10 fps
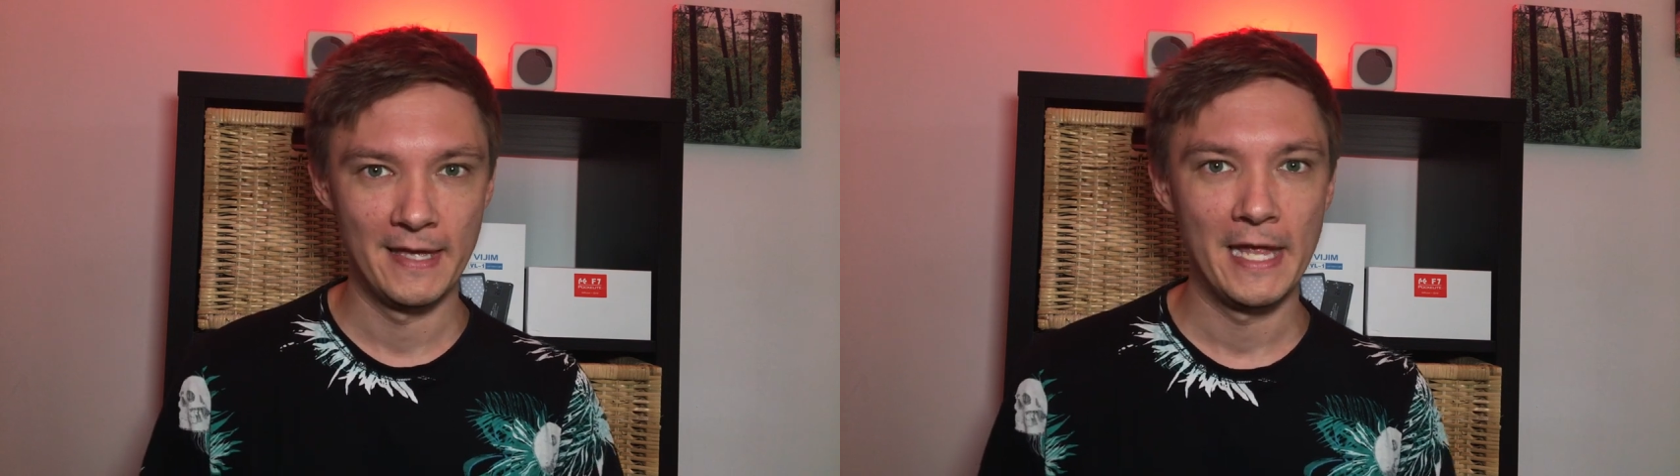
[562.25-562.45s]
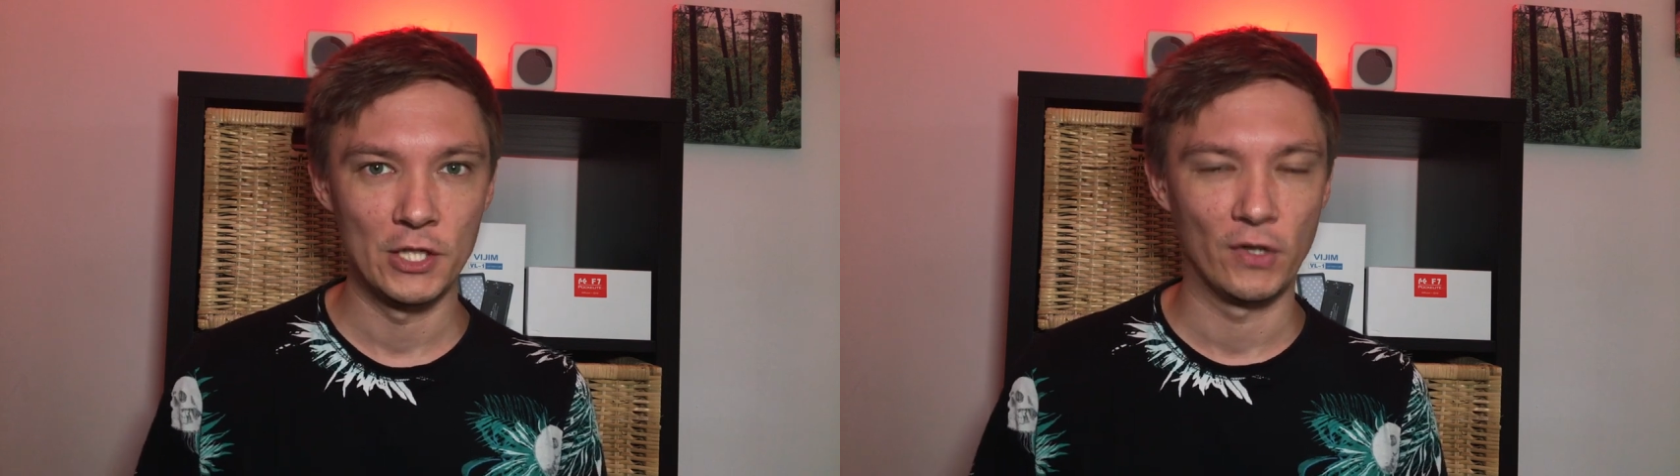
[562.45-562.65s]

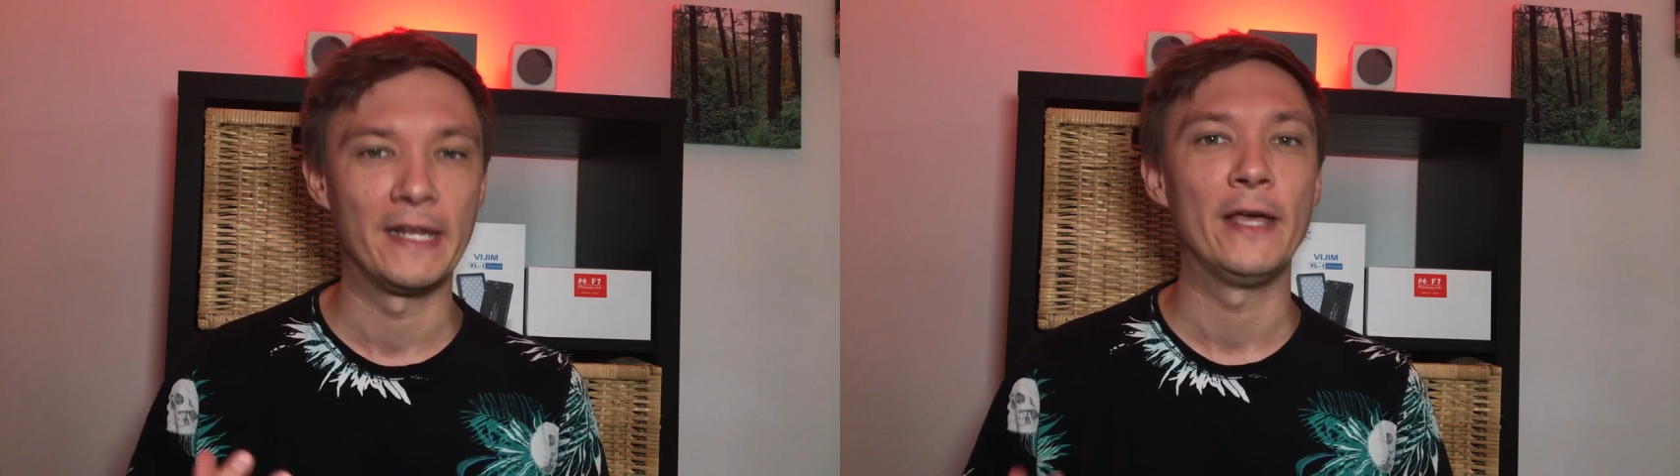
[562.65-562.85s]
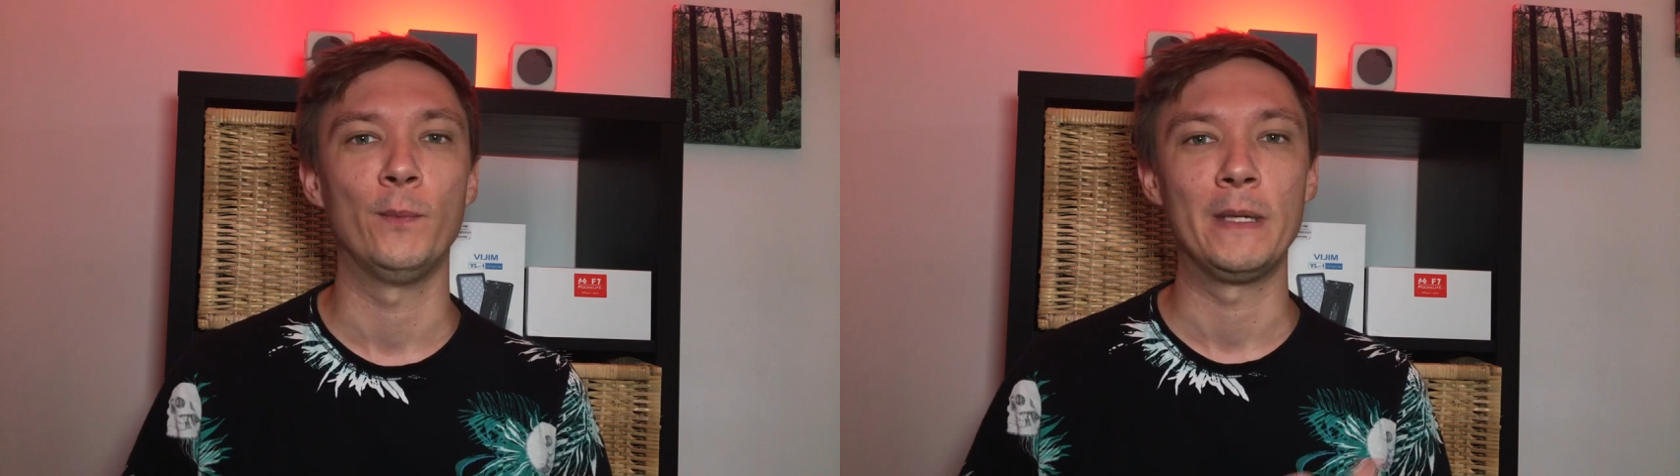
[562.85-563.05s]
and try and
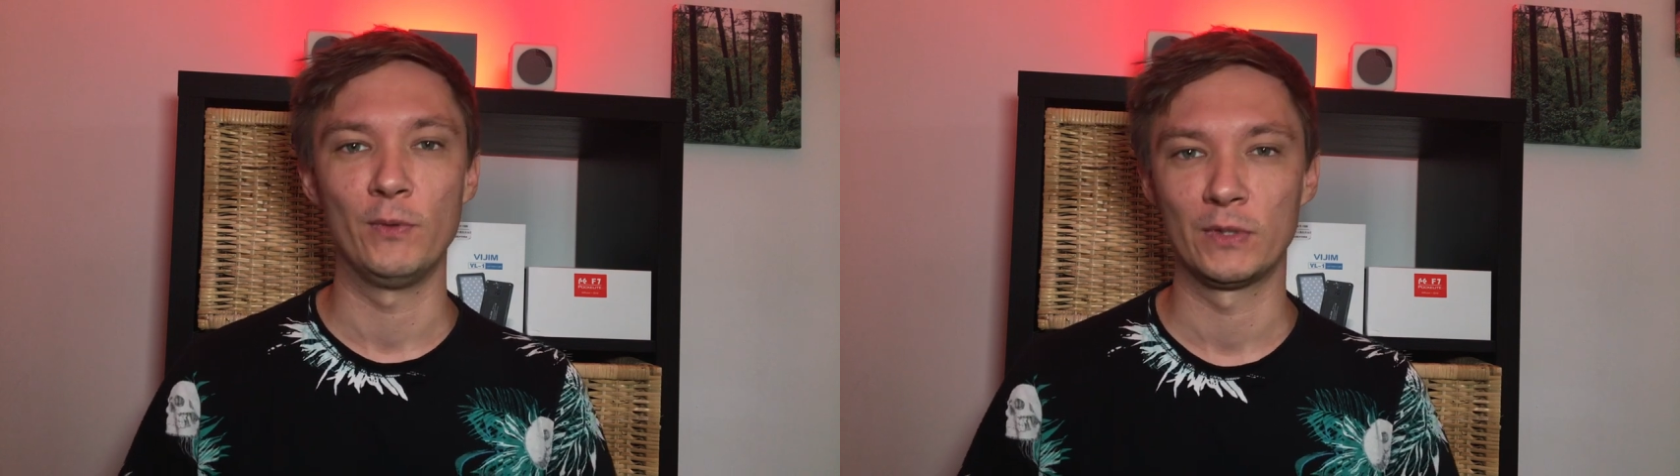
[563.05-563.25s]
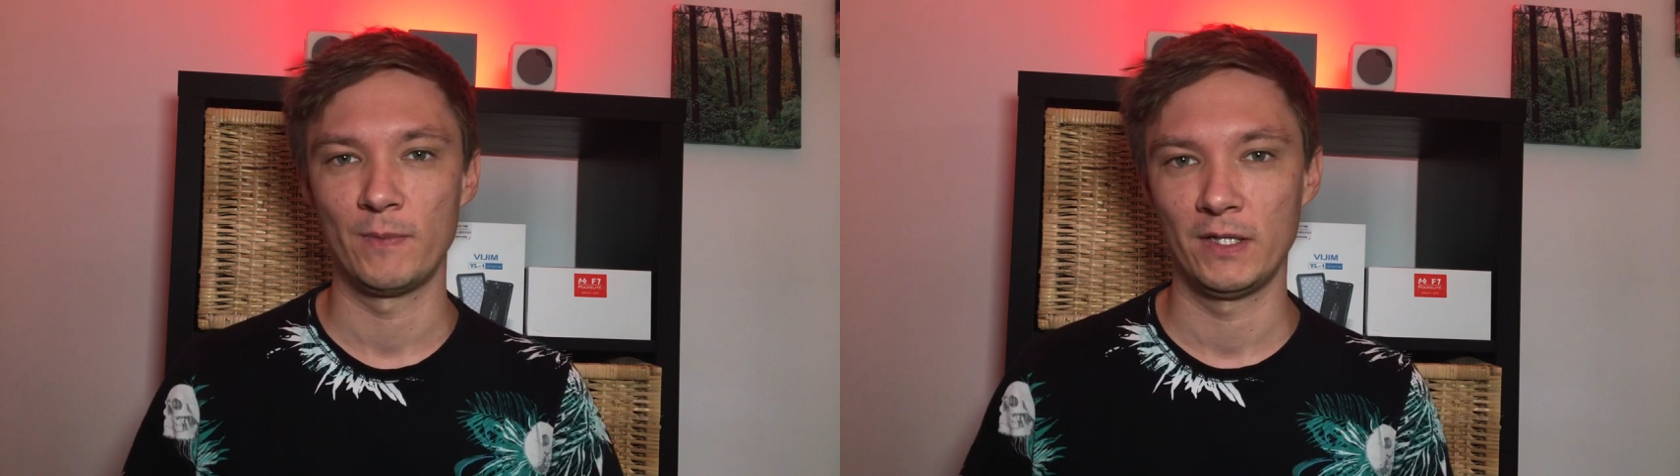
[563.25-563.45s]
help
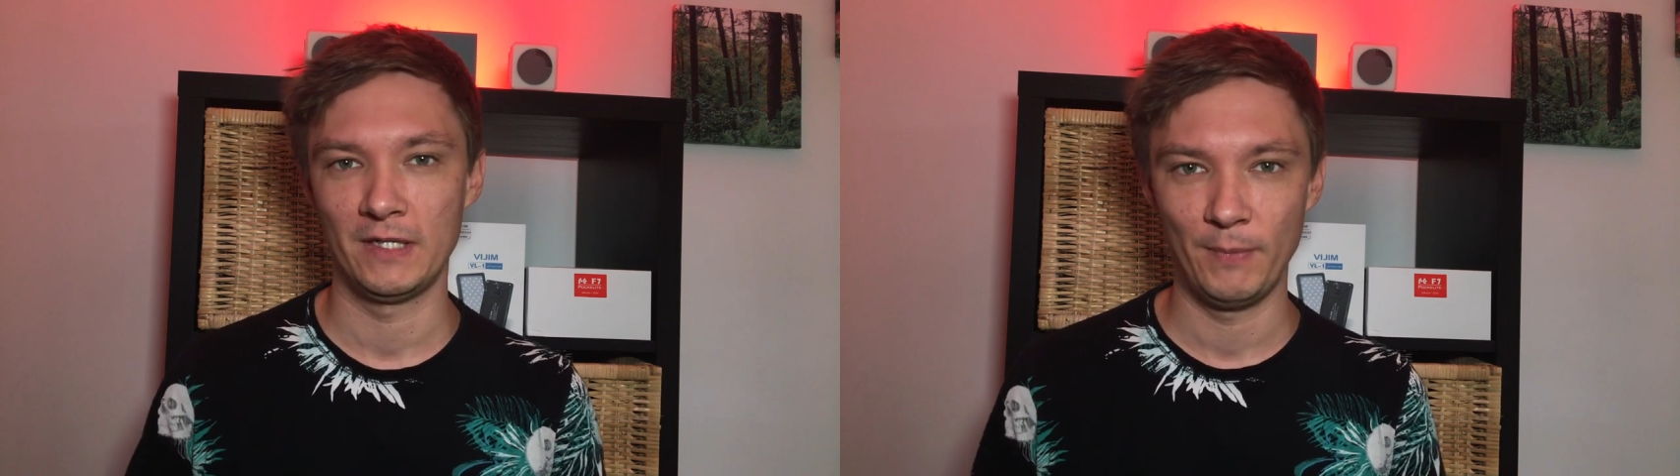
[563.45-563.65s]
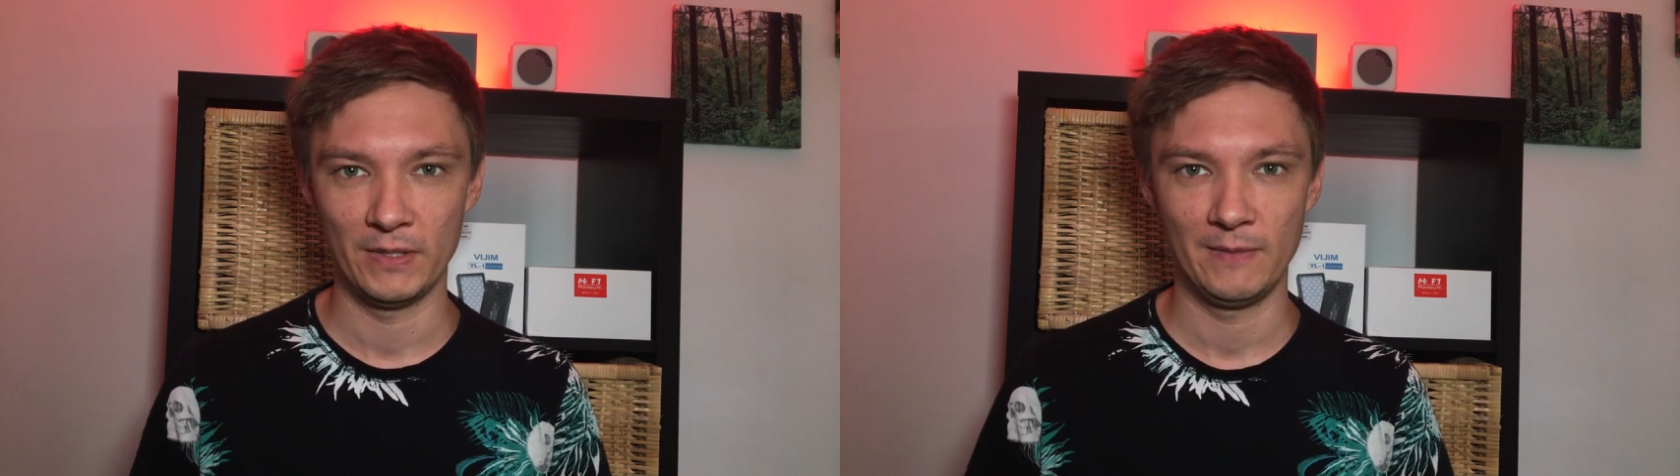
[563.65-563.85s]
people as much as I
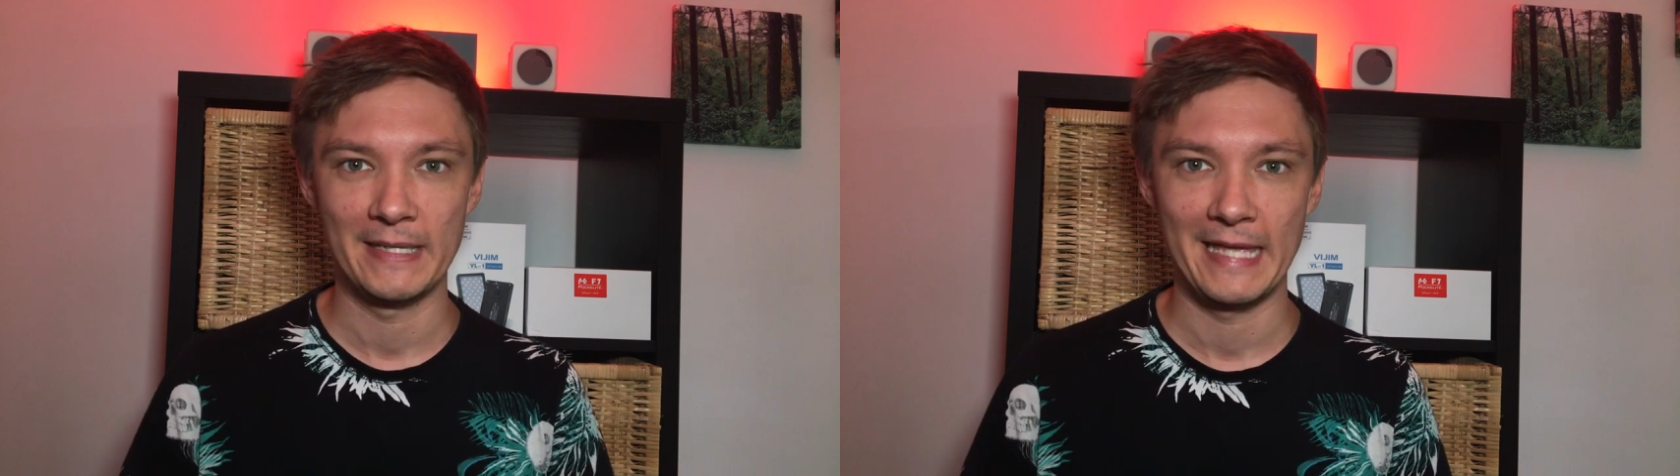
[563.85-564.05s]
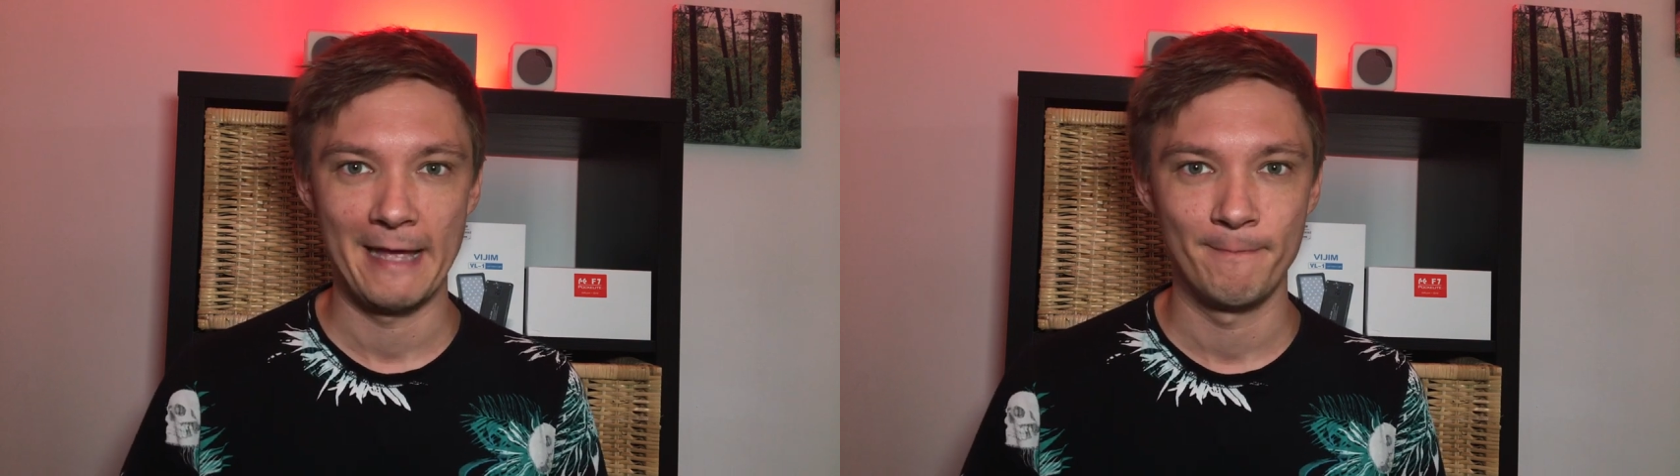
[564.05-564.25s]
possibly
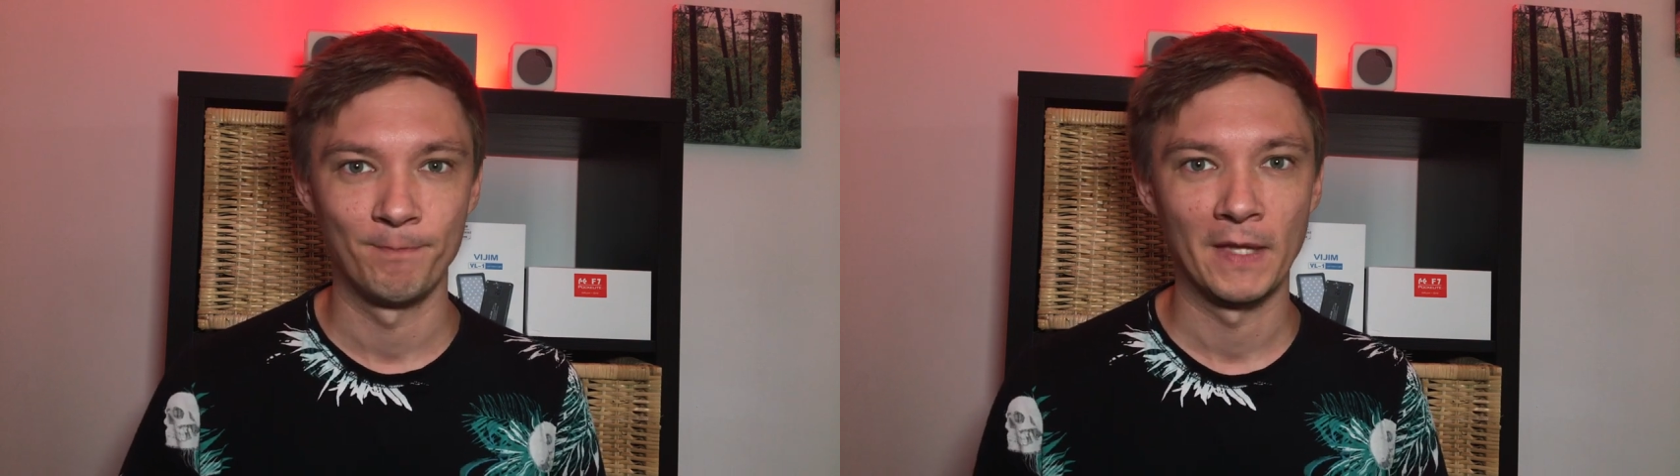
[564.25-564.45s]
can.